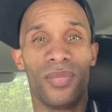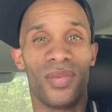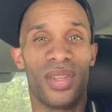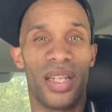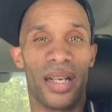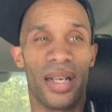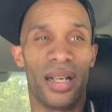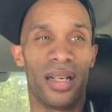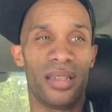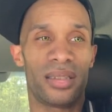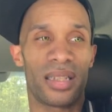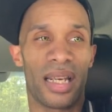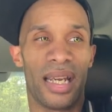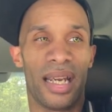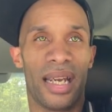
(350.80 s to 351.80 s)
There's
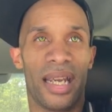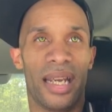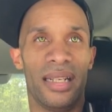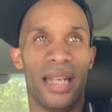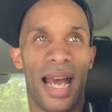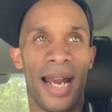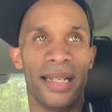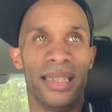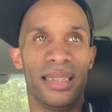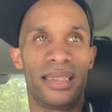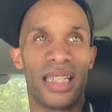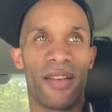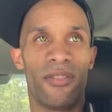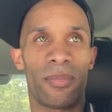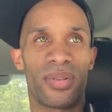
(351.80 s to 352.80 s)
a
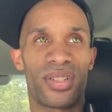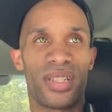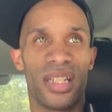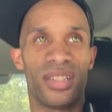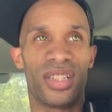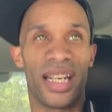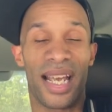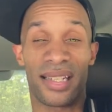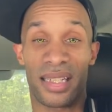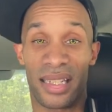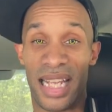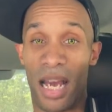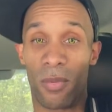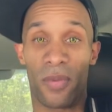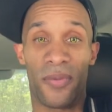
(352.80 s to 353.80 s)
97% chance
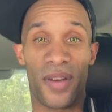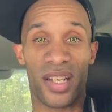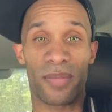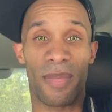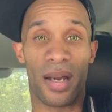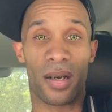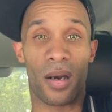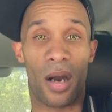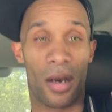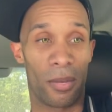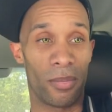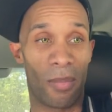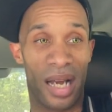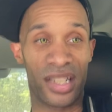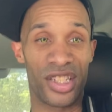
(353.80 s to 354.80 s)
that will fix my car.
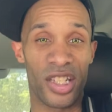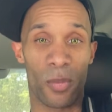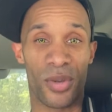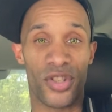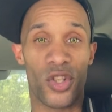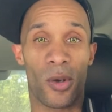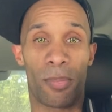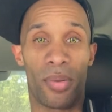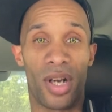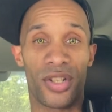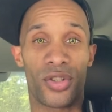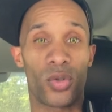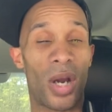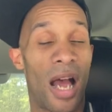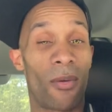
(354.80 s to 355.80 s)
My shit will still
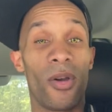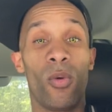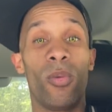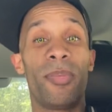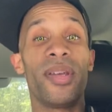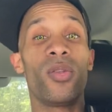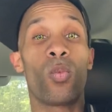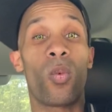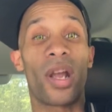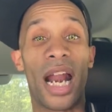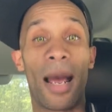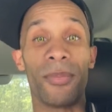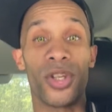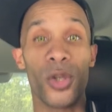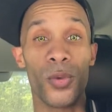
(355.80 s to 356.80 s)
punch through. It will be what
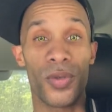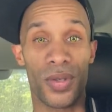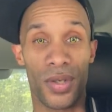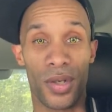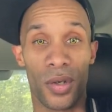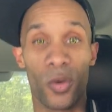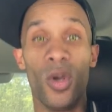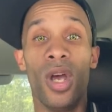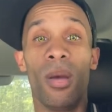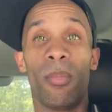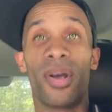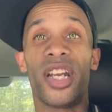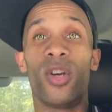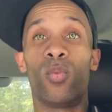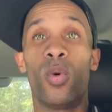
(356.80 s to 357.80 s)
I'm used to,
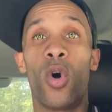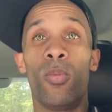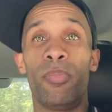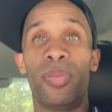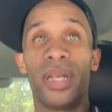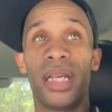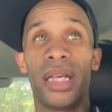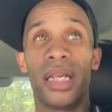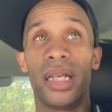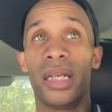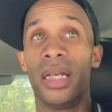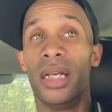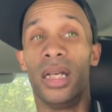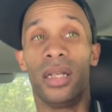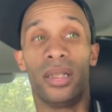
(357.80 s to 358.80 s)
but it won't be
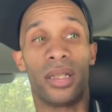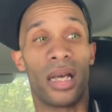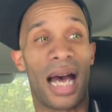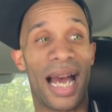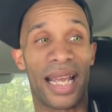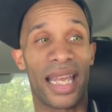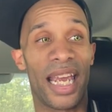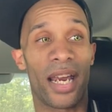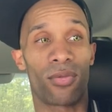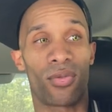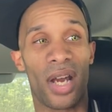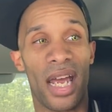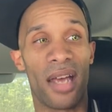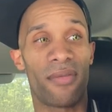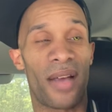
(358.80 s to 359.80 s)
I can't
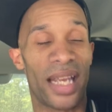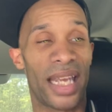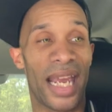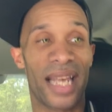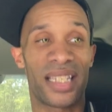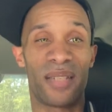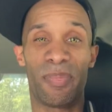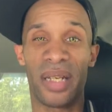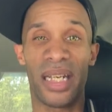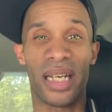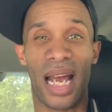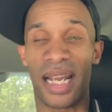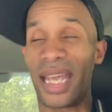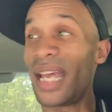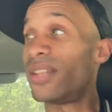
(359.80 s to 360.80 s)
rev, I can't speed,
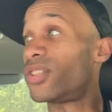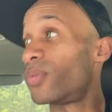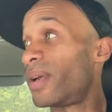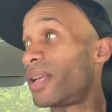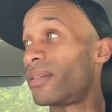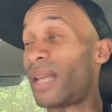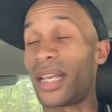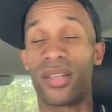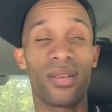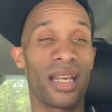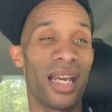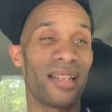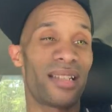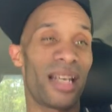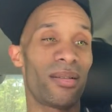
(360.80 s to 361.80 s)
I can't do anything. Like you
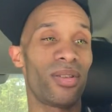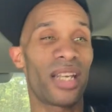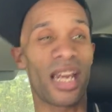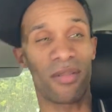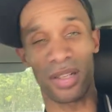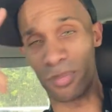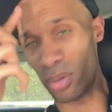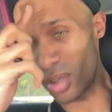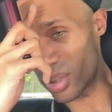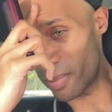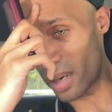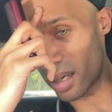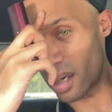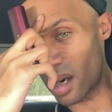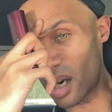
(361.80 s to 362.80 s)
can't really push
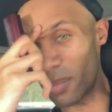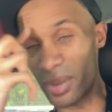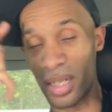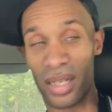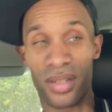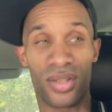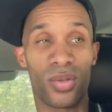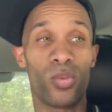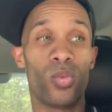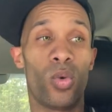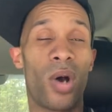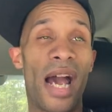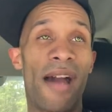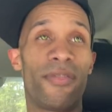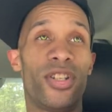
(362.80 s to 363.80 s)
my car because you
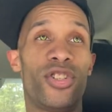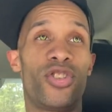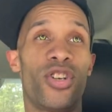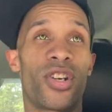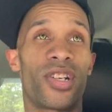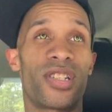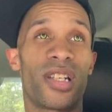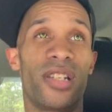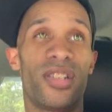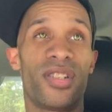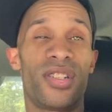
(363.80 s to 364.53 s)
have to trigger cylinder